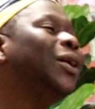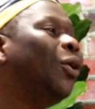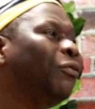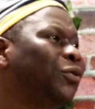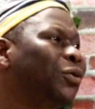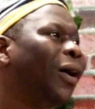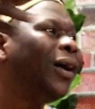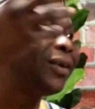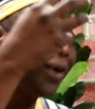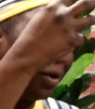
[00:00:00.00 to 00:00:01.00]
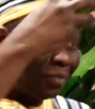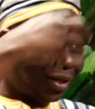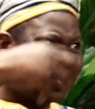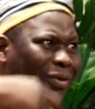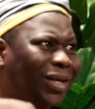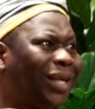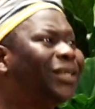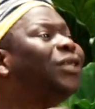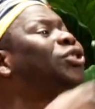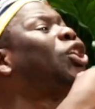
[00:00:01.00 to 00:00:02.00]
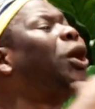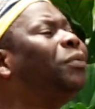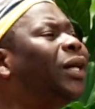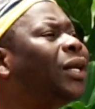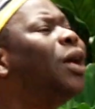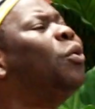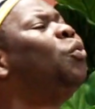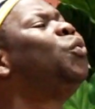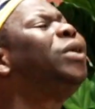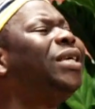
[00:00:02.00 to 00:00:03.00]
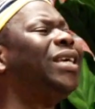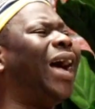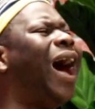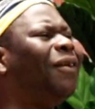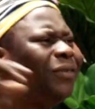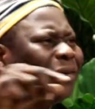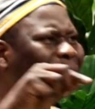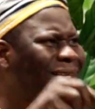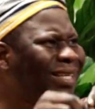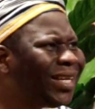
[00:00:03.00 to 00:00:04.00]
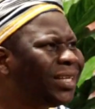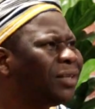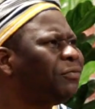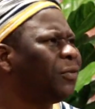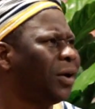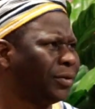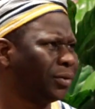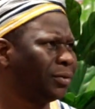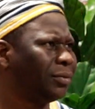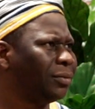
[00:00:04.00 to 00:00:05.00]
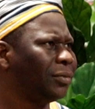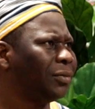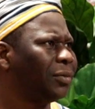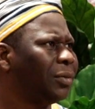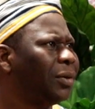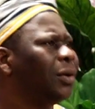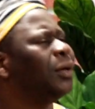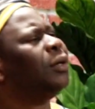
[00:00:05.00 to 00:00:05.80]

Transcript: many of you are coming to get the job that we have created for us. Mm-hmm.